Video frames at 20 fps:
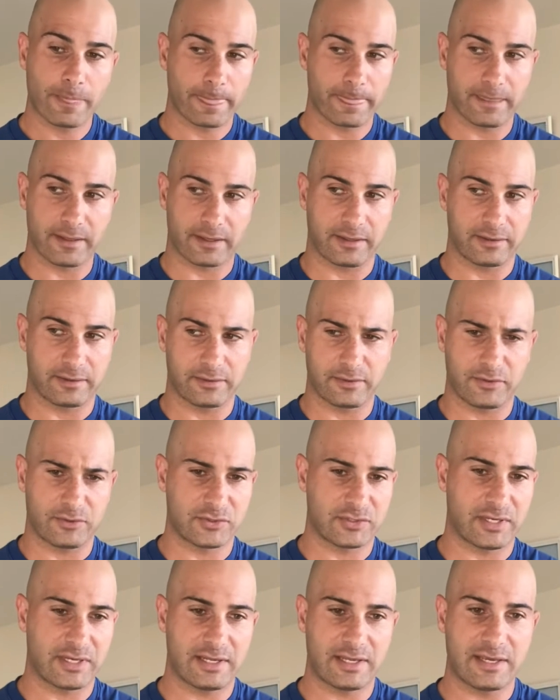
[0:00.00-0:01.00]
like,
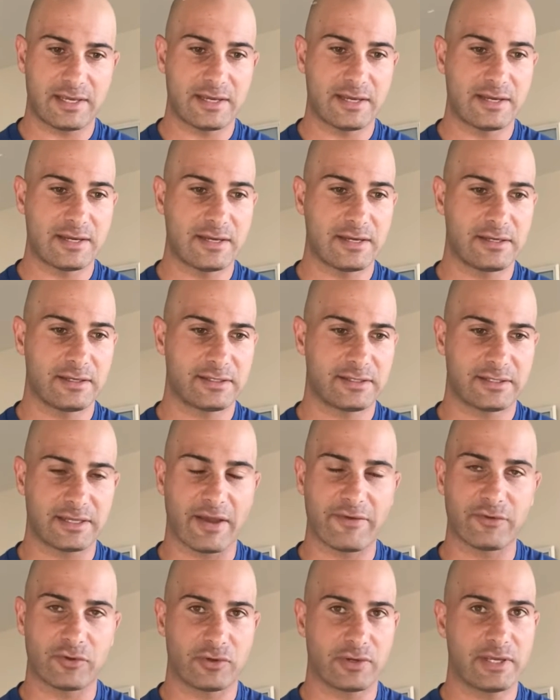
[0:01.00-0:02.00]
there's an
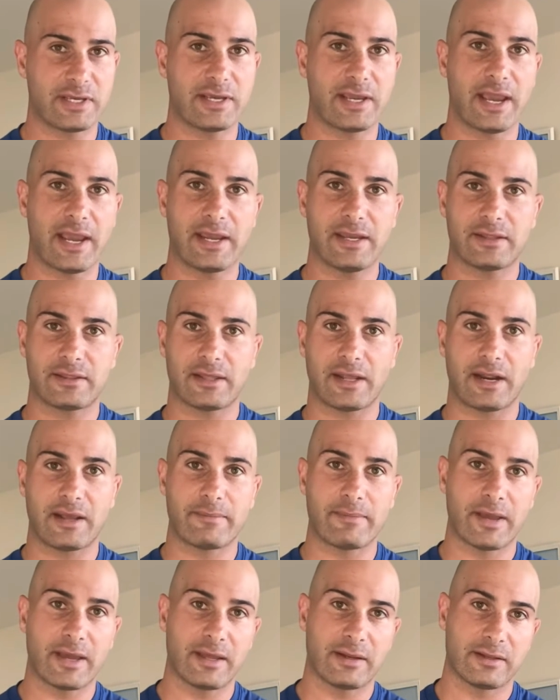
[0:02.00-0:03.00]
E7 or E8 that I
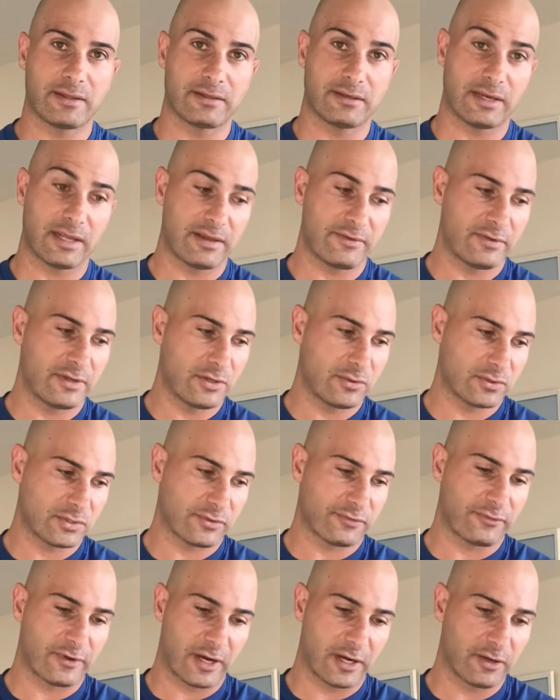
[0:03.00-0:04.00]
met in the Navy. He was a
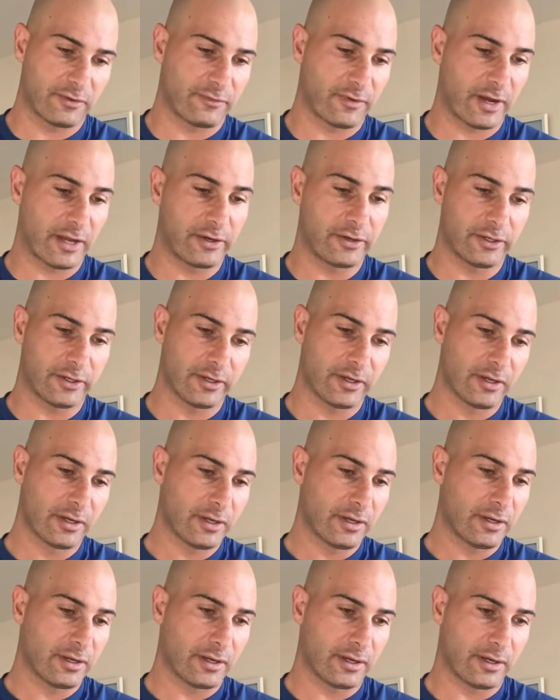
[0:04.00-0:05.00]
firefighter.
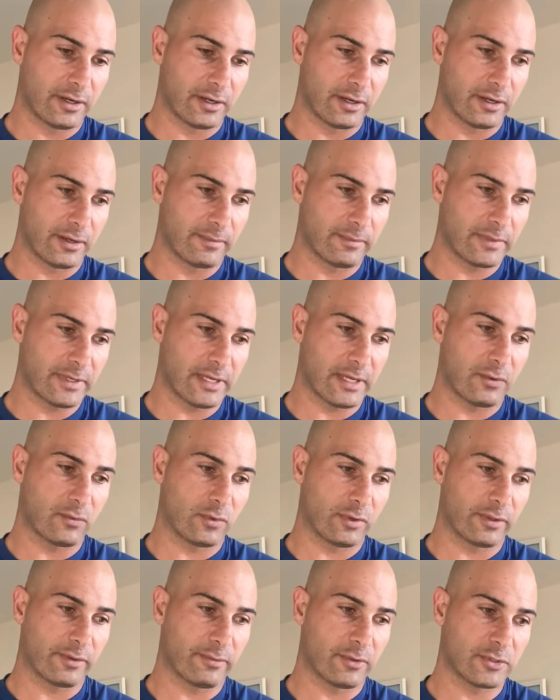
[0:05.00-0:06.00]
He had
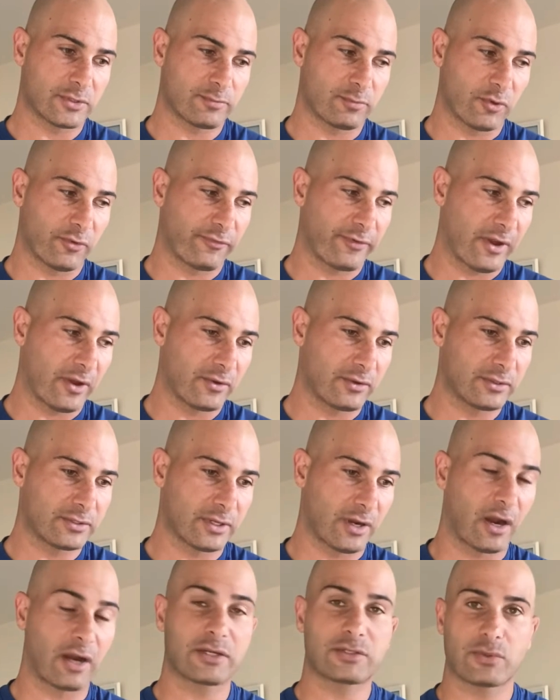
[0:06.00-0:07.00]
one of the most profound
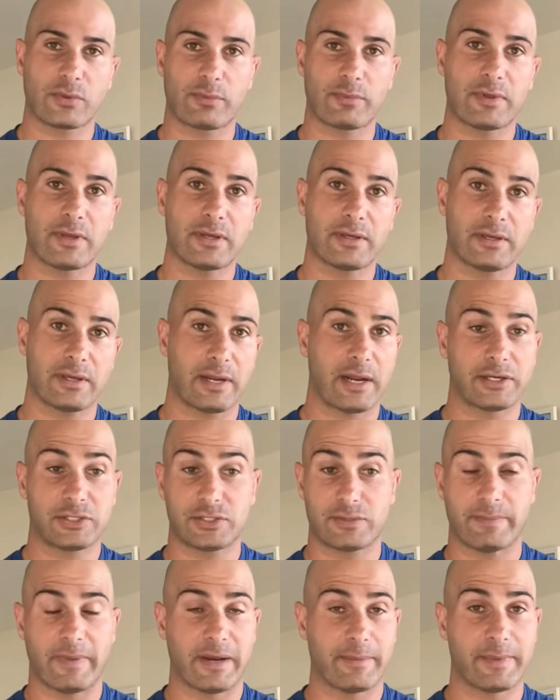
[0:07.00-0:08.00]
talks with me, and I
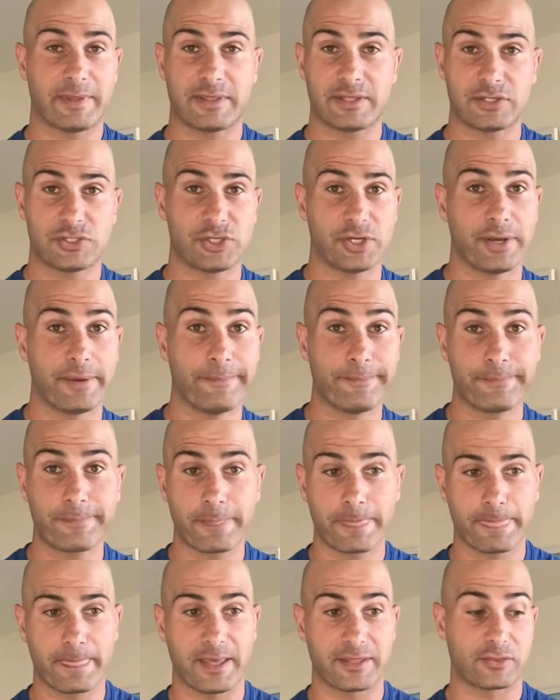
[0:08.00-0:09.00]
just met him at the gym
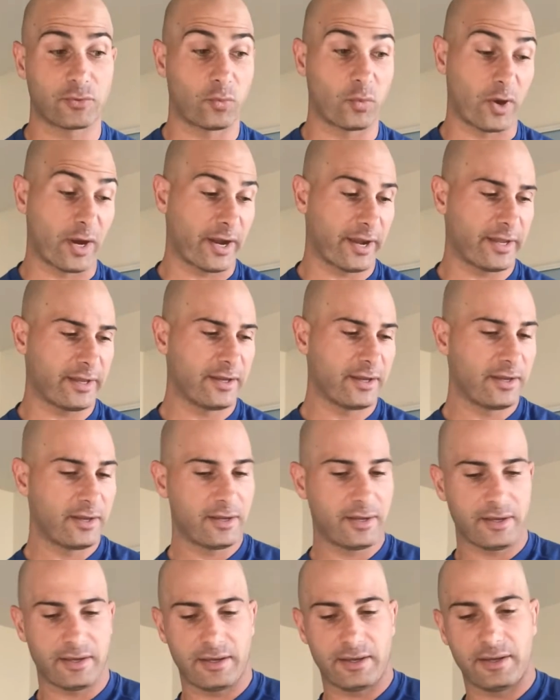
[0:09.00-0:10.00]
at the Y,
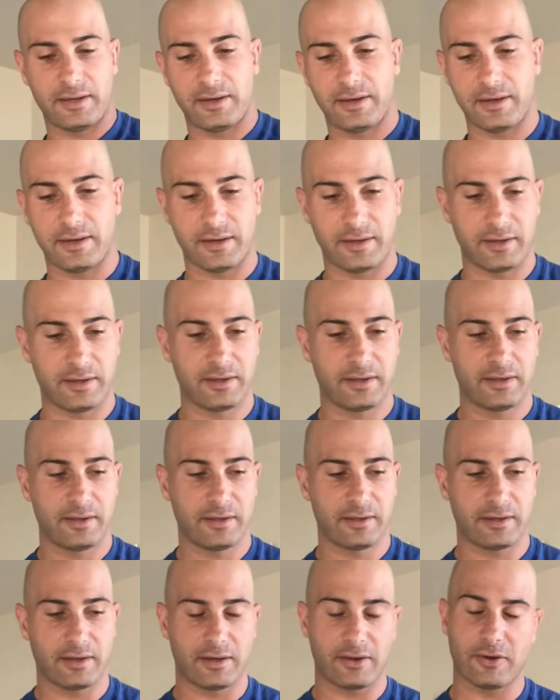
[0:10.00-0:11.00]

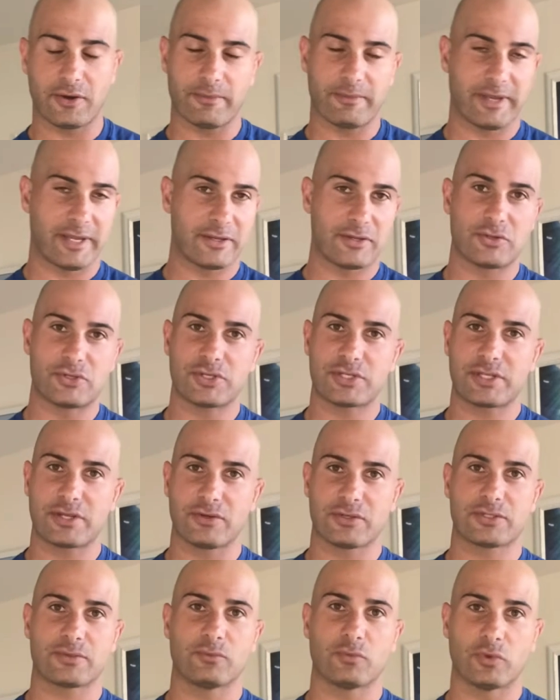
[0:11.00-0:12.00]
and you just
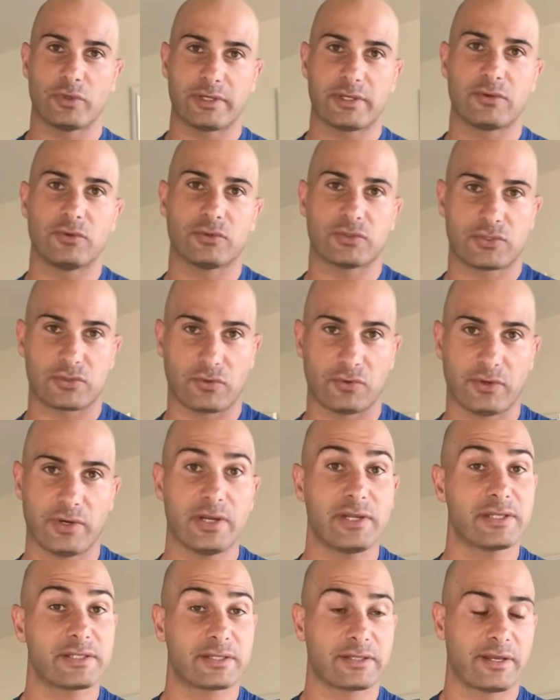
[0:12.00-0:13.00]
hear some really cool
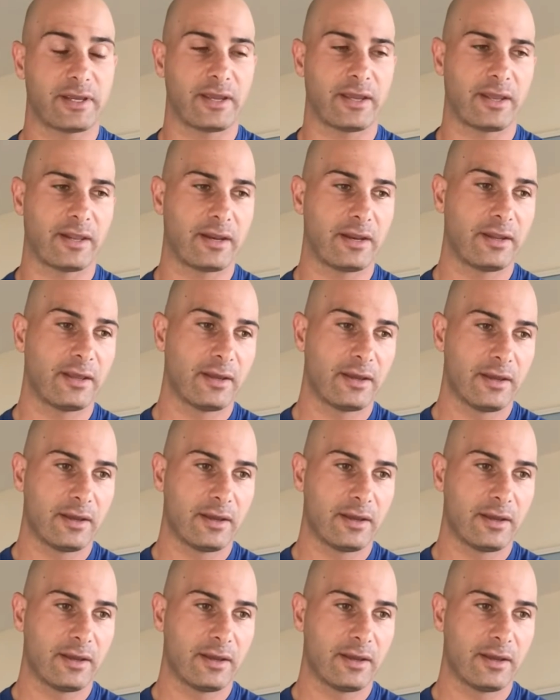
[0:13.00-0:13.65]
stories and